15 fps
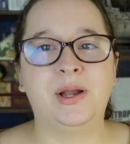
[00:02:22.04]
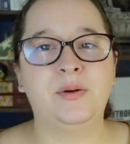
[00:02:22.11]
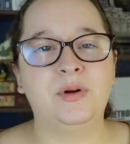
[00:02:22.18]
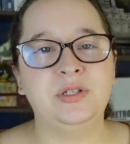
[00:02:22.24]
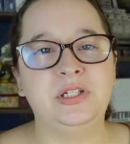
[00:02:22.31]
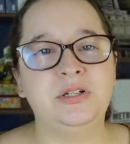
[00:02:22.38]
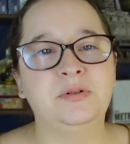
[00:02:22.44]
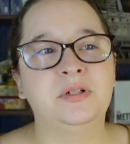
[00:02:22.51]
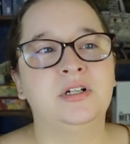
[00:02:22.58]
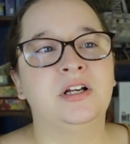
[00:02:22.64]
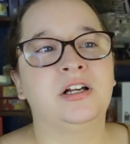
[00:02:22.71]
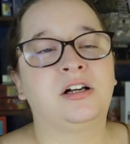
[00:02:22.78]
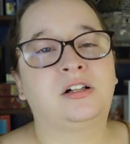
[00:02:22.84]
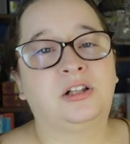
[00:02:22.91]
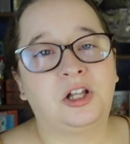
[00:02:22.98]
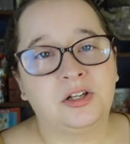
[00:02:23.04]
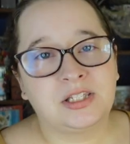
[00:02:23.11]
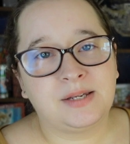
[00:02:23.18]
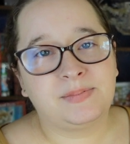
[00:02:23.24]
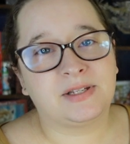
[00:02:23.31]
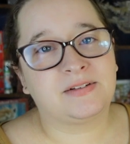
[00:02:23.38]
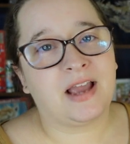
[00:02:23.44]
I won't do
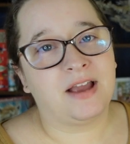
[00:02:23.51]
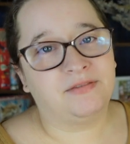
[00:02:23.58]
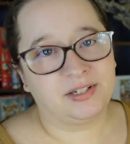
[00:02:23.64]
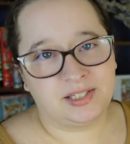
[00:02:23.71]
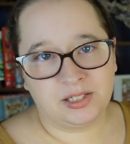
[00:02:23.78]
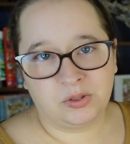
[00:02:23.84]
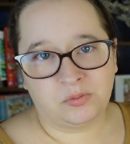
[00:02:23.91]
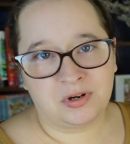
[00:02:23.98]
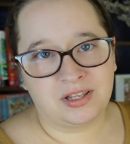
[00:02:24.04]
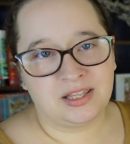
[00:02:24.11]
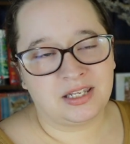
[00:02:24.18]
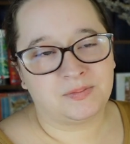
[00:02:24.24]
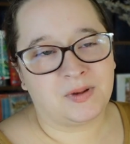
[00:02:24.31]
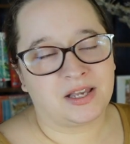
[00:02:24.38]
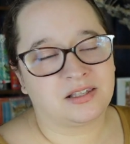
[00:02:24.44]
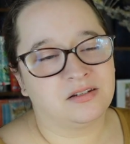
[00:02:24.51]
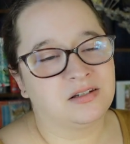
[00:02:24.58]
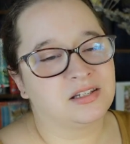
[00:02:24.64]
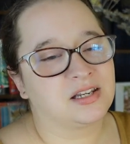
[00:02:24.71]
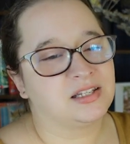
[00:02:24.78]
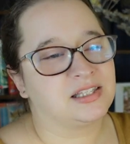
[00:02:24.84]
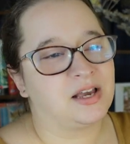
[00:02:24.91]
close-ups of every single one of these
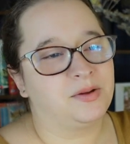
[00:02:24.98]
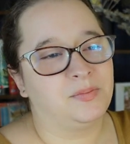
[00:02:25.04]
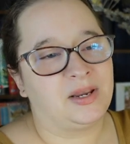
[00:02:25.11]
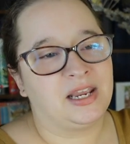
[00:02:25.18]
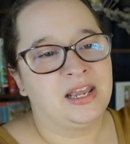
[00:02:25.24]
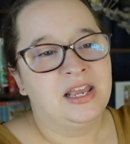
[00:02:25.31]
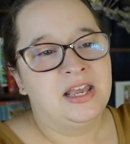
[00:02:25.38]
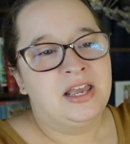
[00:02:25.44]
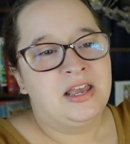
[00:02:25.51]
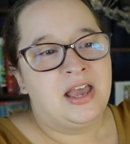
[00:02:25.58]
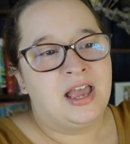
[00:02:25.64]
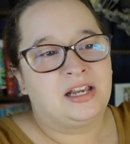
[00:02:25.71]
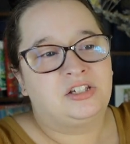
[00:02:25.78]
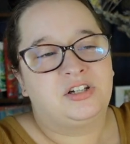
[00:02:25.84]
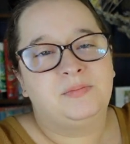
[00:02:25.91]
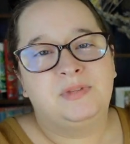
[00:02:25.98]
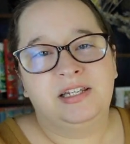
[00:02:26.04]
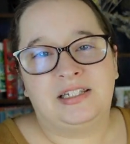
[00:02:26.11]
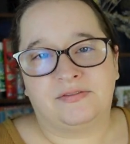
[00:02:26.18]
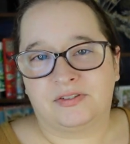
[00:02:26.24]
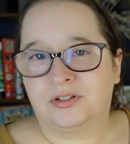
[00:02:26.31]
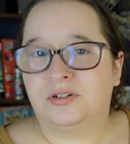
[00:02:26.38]
puzzles because that would be extremely
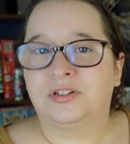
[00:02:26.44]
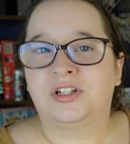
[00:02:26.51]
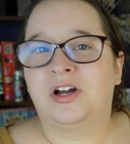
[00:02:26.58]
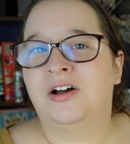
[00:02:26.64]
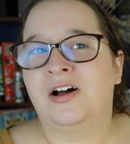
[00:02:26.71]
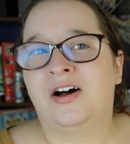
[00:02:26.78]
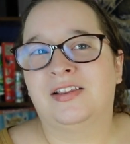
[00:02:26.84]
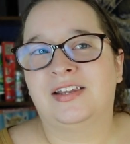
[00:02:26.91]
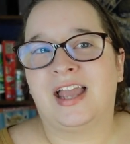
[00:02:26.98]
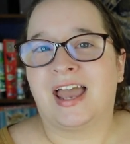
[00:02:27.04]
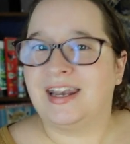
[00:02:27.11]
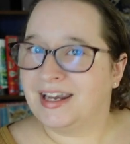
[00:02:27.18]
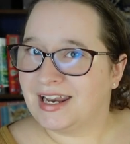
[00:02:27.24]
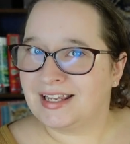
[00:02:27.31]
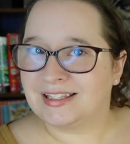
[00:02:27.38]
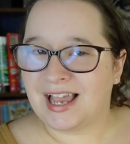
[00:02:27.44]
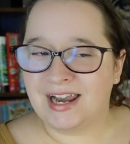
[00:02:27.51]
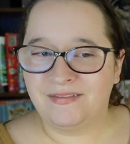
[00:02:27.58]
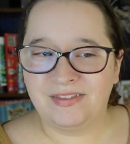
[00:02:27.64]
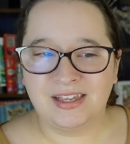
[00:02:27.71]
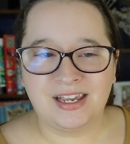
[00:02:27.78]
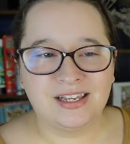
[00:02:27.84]
difficult on the editing side
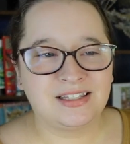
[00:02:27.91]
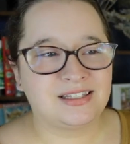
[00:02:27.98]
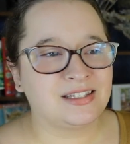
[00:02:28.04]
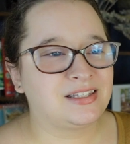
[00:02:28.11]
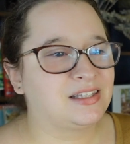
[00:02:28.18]
of things.